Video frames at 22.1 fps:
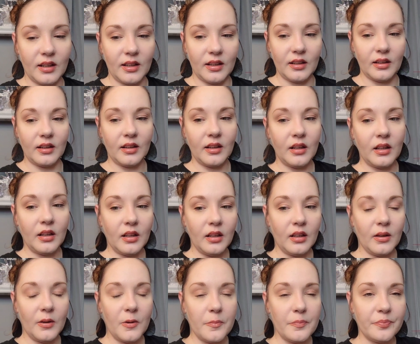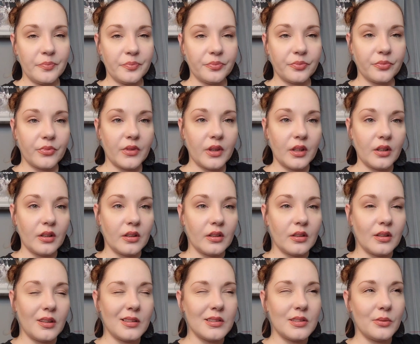and
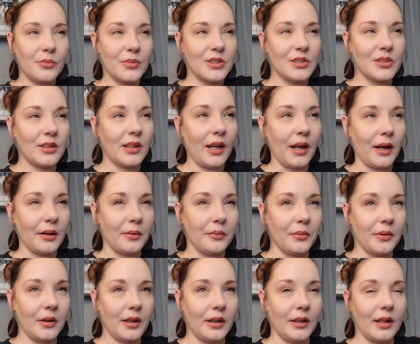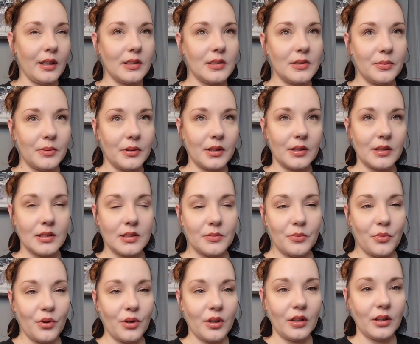not so much on camera, I guess, because it's
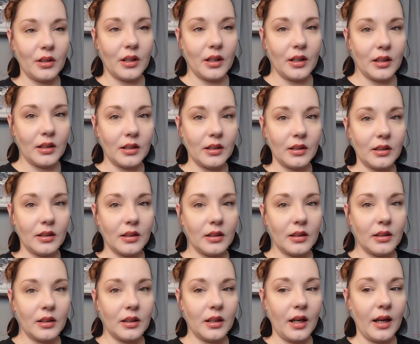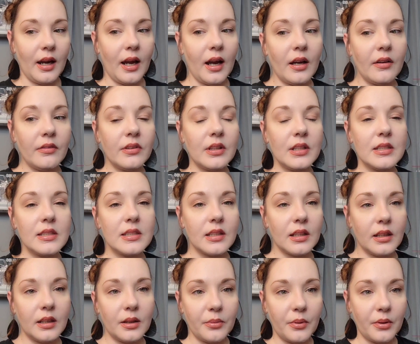more like, I have this
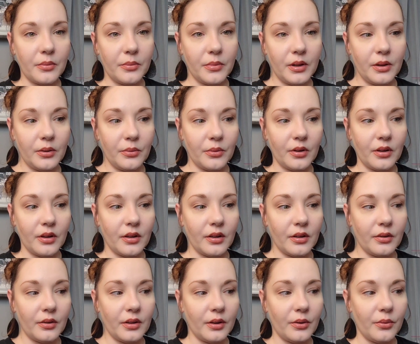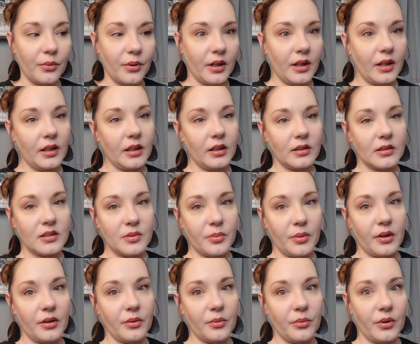thing about me where like when I get
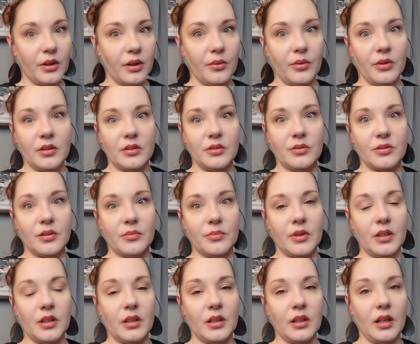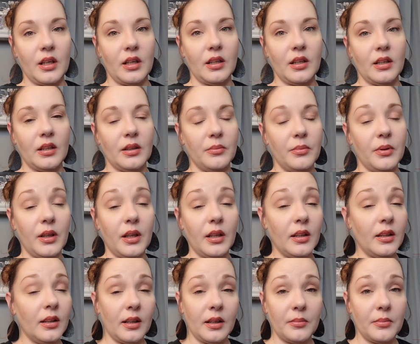inspired or when I want to do something, like it can be
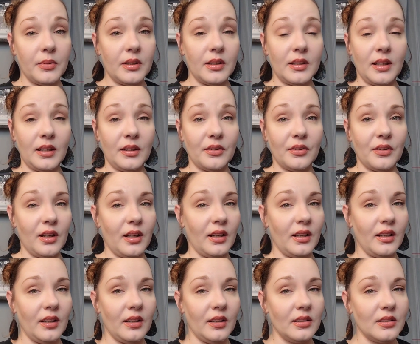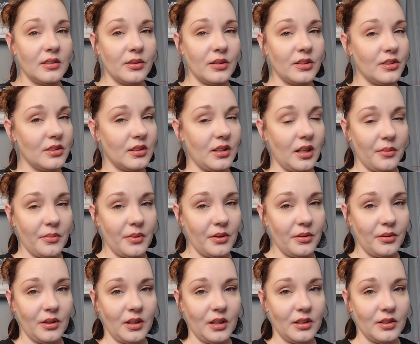any time of the day or night, and so I just come
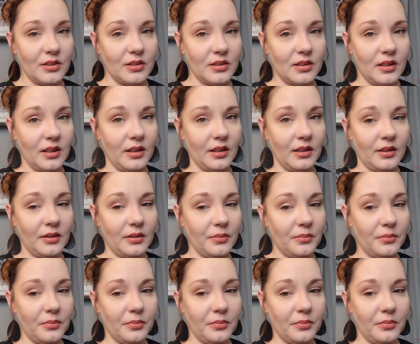out and I just like